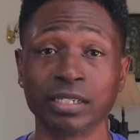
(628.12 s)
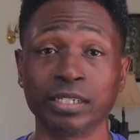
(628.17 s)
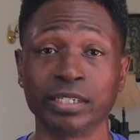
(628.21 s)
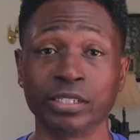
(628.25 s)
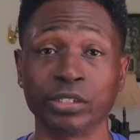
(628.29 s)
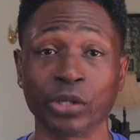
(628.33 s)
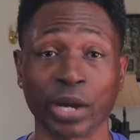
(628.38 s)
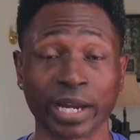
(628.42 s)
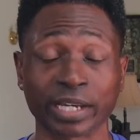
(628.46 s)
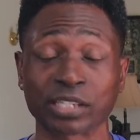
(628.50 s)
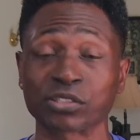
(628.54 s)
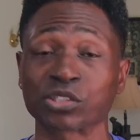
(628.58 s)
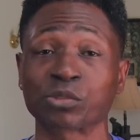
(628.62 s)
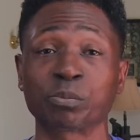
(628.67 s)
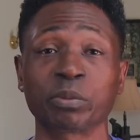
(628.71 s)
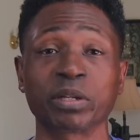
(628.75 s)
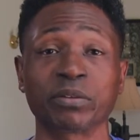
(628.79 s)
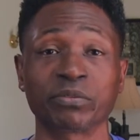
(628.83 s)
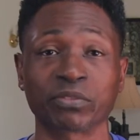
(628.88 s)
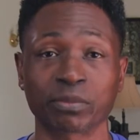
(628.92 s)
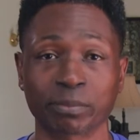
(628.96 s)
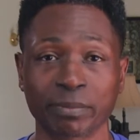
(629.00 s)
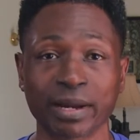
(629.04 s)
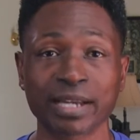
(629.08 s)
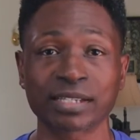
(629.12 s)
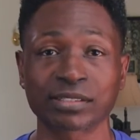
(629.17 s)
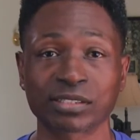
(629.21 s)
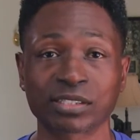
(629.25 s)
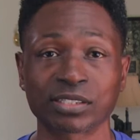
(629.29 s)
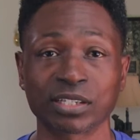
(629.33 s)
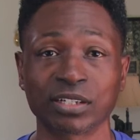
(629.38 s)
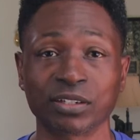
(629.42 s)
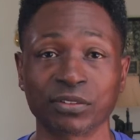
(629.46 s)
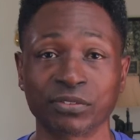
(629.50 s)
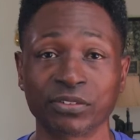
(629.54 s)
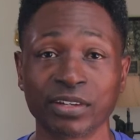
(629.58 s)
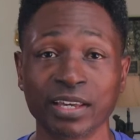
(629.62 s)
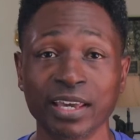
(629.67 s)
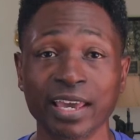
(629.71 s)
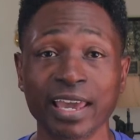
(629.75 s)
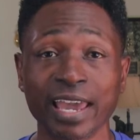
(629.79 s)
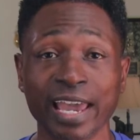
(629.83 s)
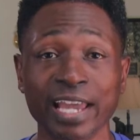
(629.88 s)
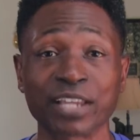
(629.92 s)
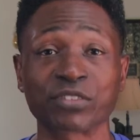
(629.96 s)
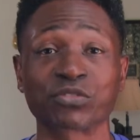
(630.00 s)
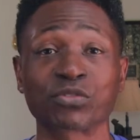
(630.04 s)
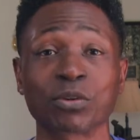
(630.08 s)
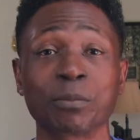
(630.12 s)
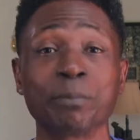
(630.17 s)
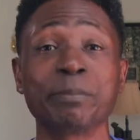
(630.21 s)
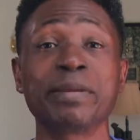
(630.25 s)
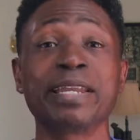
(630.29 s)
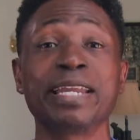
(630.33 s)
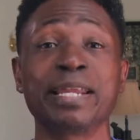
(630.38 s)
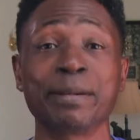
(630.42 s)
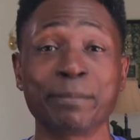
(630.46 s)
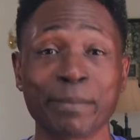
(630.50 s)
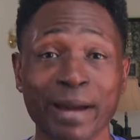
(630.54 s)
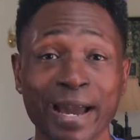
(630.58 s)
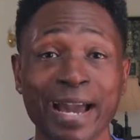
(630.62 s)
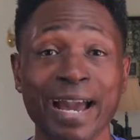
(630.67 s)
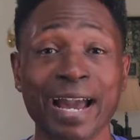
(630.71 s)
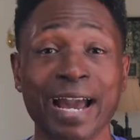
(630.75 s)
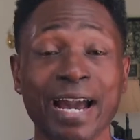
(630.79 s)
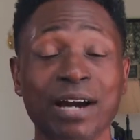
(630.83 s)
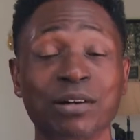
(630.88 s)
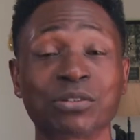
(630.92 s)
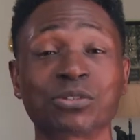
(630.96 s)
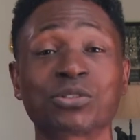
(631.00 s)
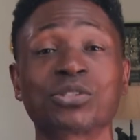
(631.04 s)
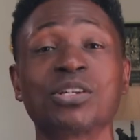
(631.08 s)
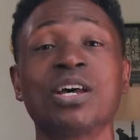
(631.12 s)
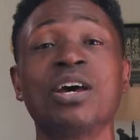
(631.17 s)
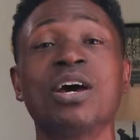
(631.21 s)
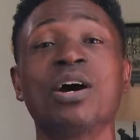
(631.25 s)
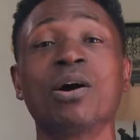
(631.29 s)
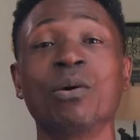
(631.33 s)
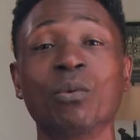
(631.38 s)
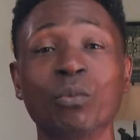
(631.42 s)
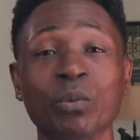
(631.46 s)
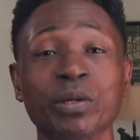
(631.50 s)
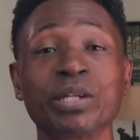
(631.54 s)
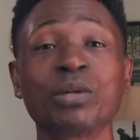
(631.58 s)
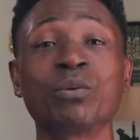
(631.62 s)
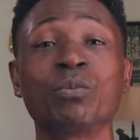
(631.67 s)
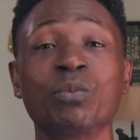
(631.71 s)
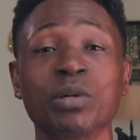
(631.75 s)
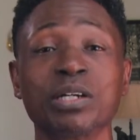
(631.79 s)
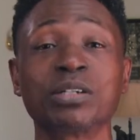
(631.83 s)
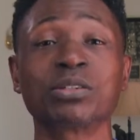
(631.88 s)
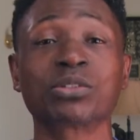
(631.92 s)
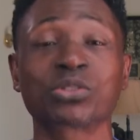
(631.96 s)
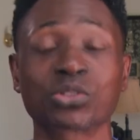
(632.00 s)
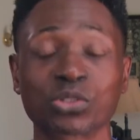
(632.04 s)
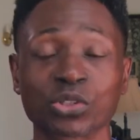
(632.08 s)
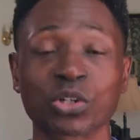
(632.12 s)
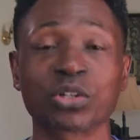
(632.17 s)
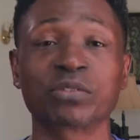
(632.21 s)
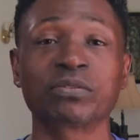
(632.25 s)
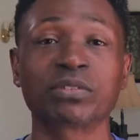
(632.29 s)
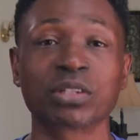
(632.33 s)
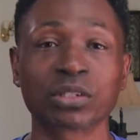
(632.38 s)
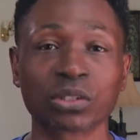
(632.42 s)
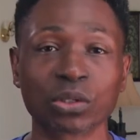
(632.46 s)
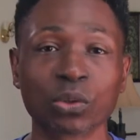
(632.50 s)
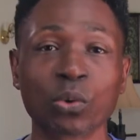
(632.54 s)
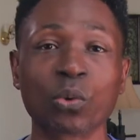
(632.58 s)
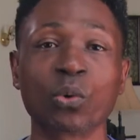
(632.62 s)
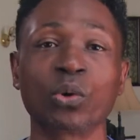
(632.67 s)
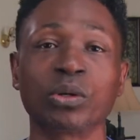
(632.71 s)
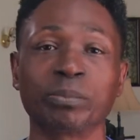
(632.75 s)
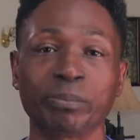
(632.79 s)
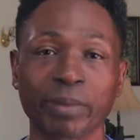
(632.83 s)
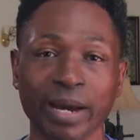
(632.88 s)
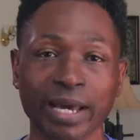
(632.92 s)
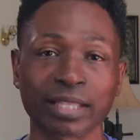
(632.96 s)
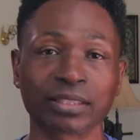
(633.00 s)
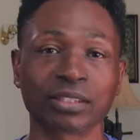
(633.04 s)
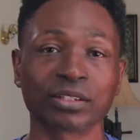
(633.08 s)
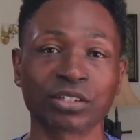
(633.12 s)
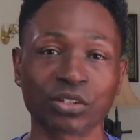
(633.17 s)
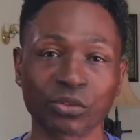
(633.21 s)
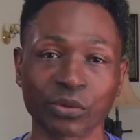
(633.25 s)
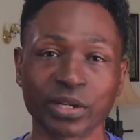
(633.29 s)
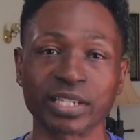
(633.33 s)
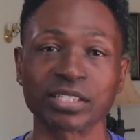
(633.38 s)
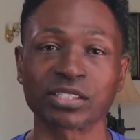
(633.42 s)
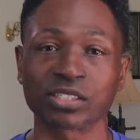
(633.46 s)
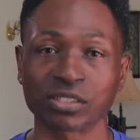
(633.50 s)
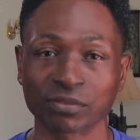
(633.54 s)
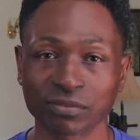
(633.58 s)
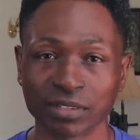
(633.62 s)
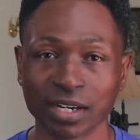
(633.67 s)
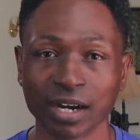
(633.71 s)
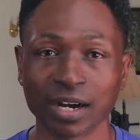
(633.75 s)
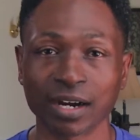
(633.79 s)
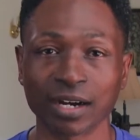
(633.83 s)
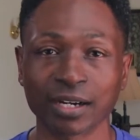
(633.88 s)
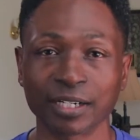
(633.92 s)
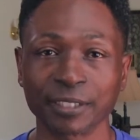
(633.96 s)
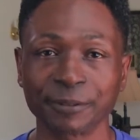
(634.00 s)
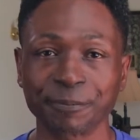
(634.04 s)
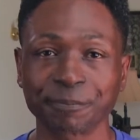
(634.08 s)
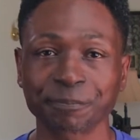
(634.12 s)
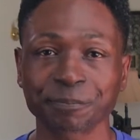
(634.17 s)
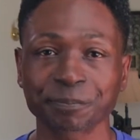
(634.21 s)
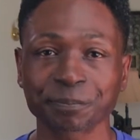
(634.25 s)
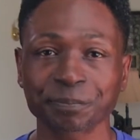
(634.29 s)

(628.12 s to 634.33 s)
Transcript: You know, I can speak for myself. As for me and my house, we will serve the Lord by the grace of God.